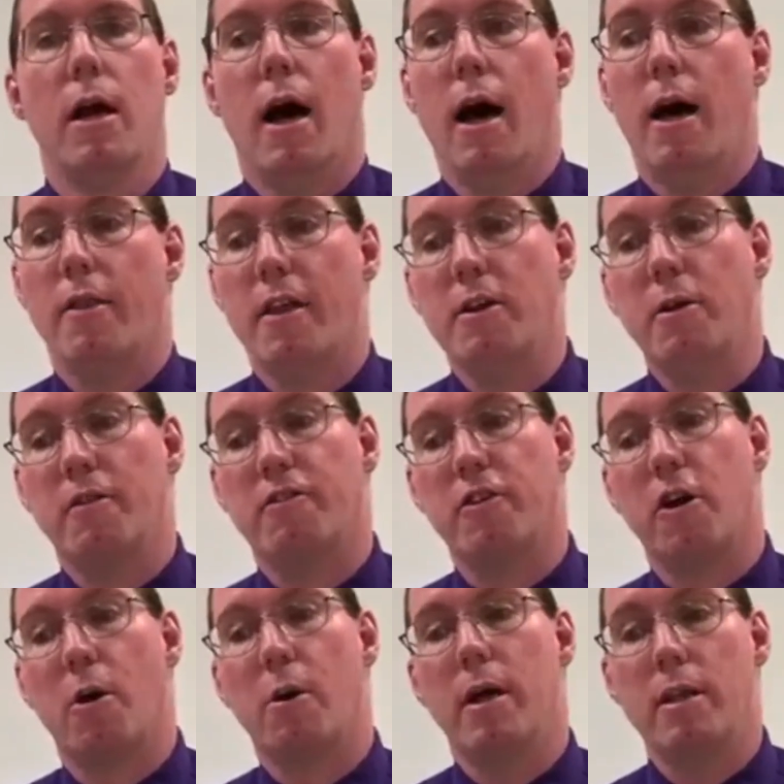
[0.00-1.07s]
Then you have to
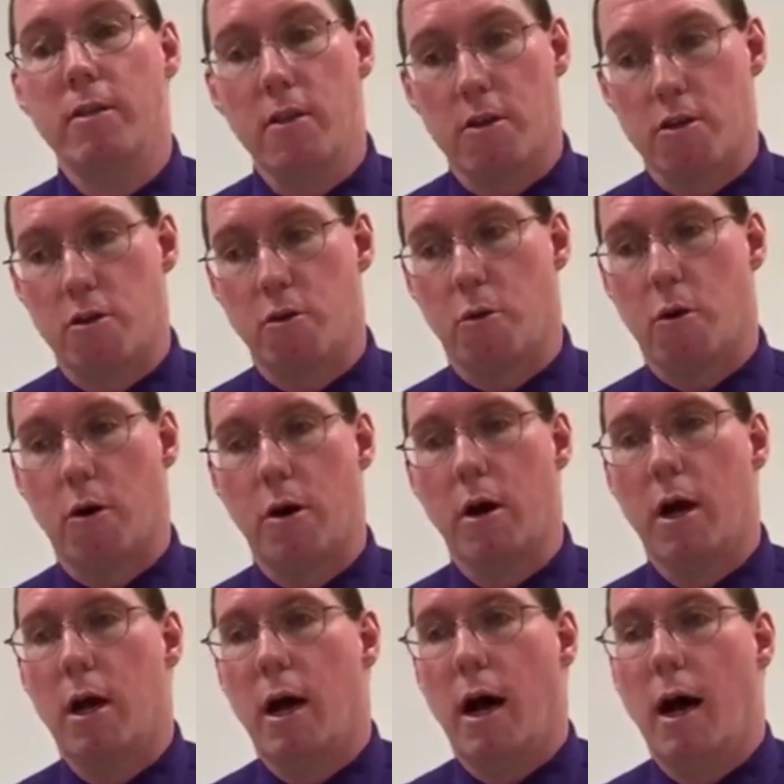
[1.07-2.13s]
go in the store.
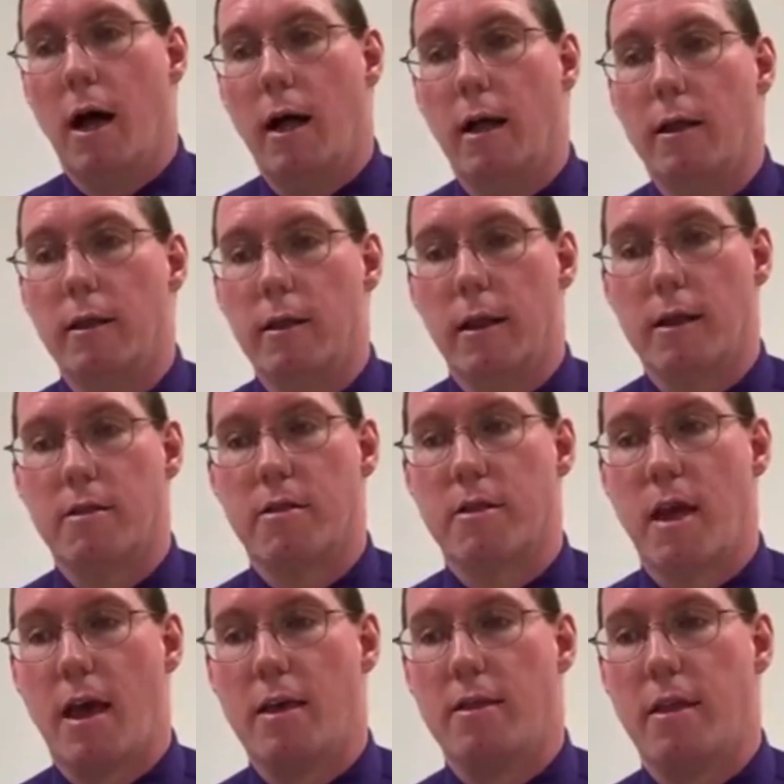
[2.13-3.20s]
Let's
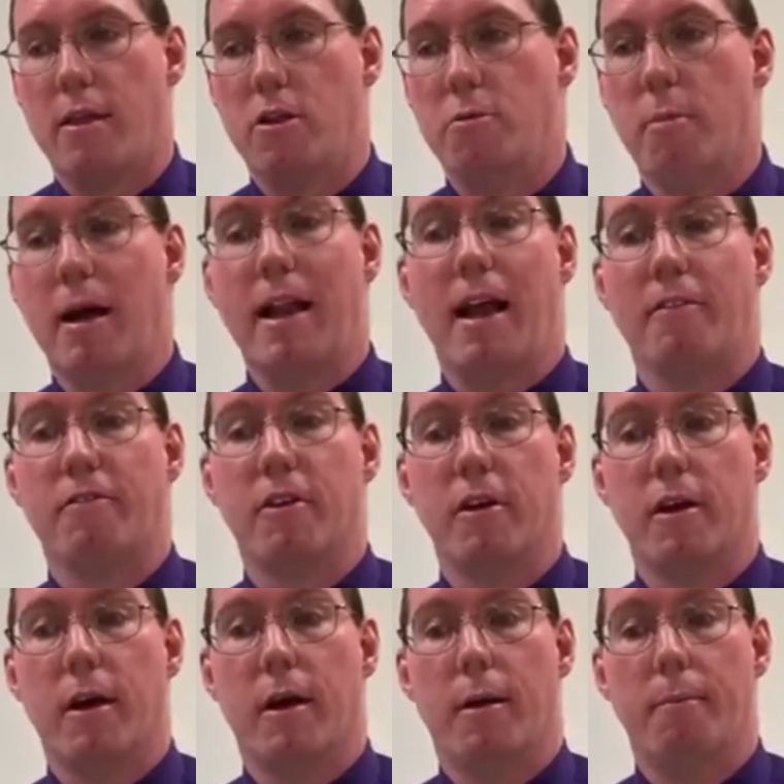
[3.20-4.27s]
say that you might have
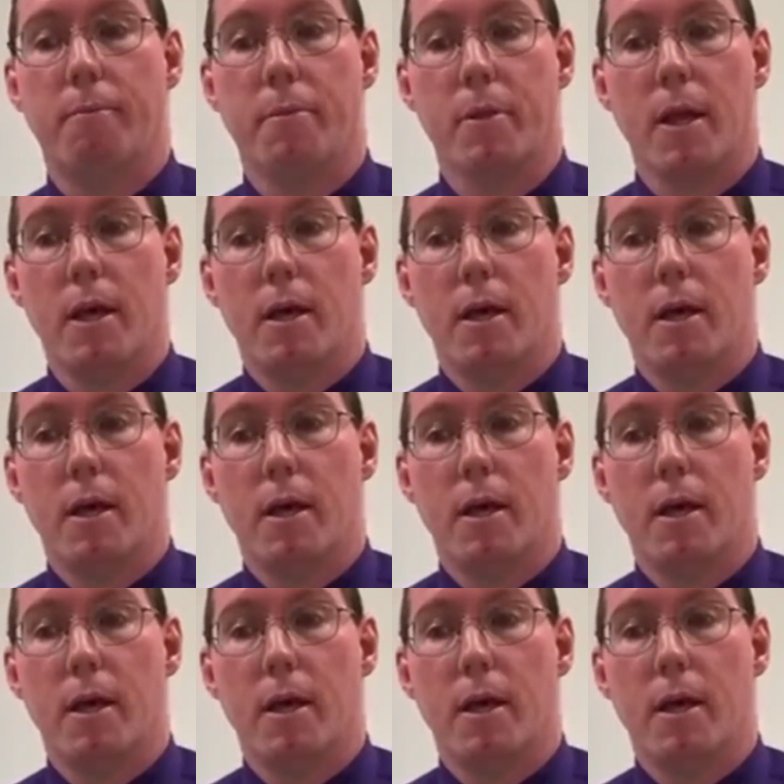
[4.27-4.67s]
to,